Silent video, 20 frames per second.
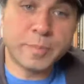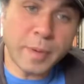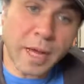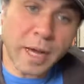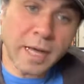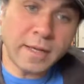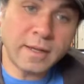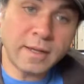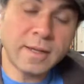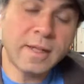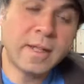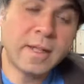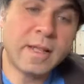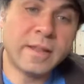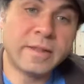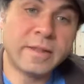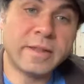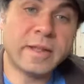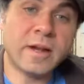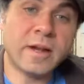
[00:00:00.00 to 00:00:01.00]
But
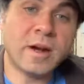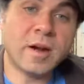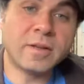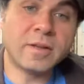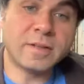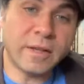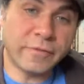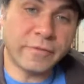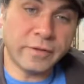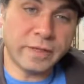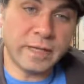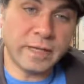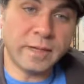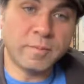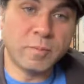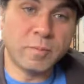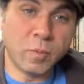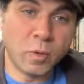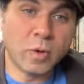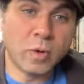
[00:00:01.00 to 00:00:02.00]
there are definitely
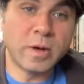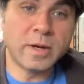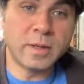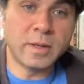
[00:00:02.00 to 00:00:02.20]
more